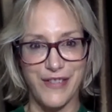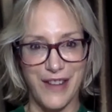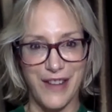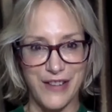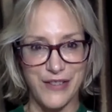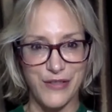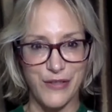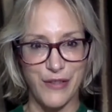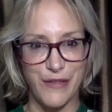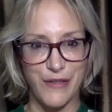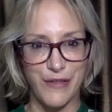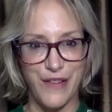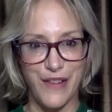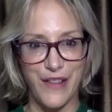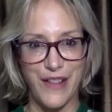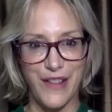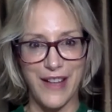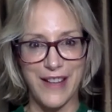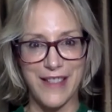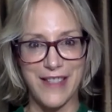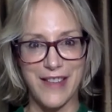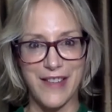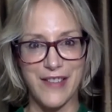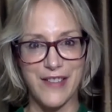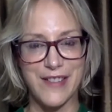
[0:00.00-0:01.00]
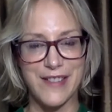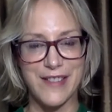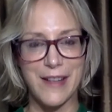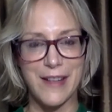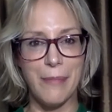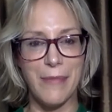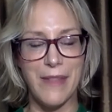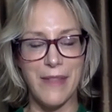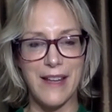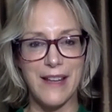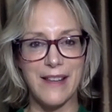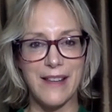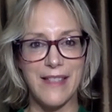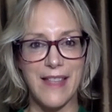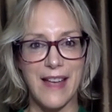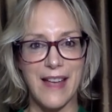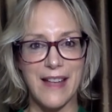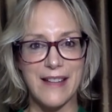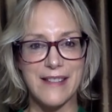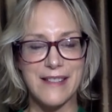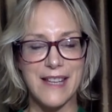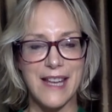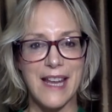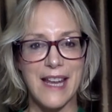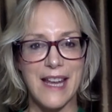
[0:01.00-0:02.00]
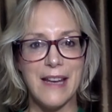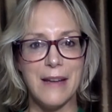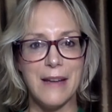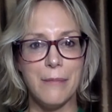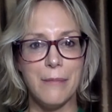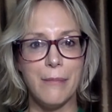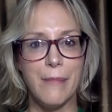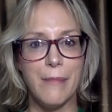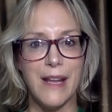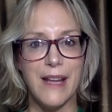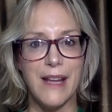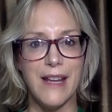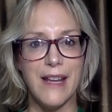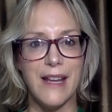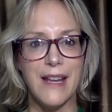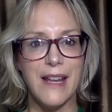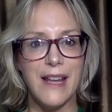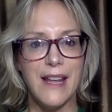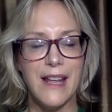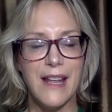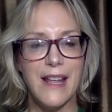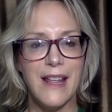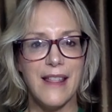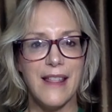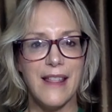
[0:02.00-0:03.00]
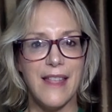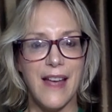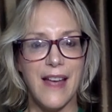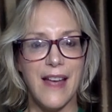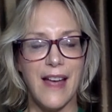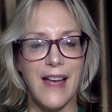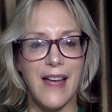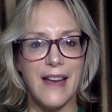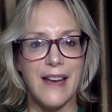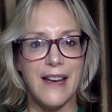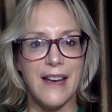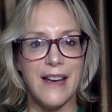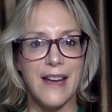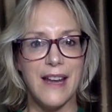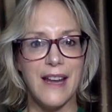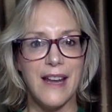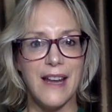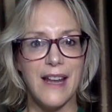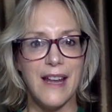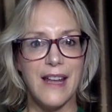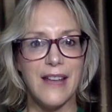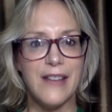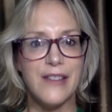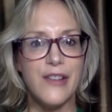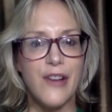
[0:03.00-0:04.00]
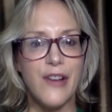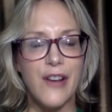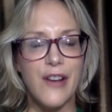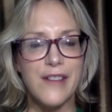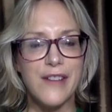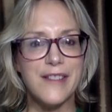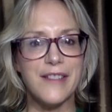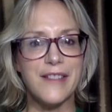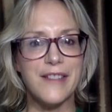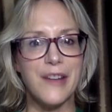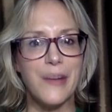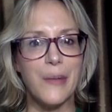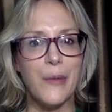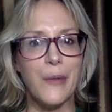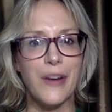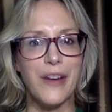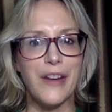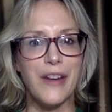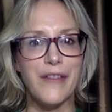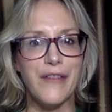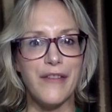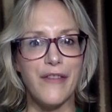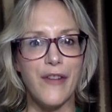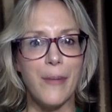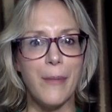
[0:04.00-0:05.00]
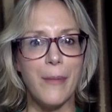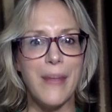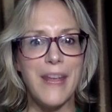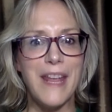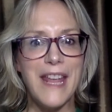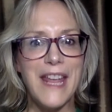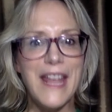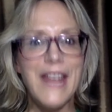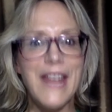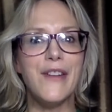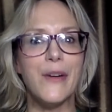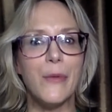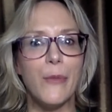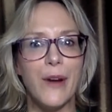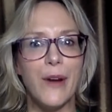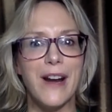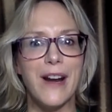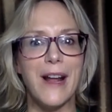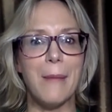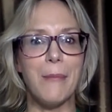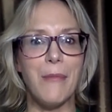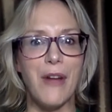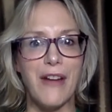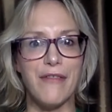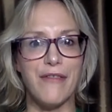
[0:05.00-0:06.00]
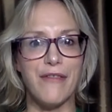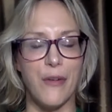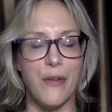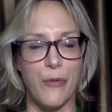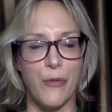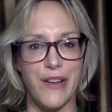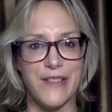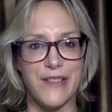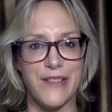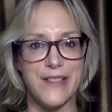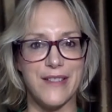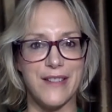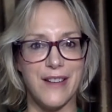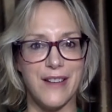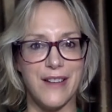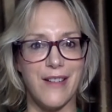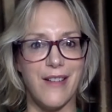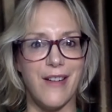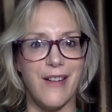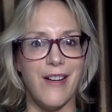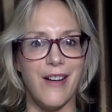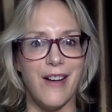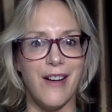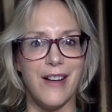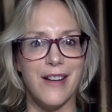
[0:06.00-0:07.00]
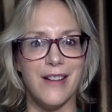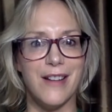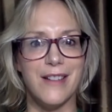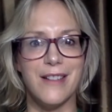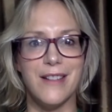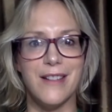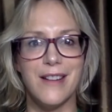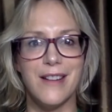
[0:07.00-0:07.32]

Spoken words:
I sort of feel like there's something that's in me that is constantly working for me, even when I'm not focused on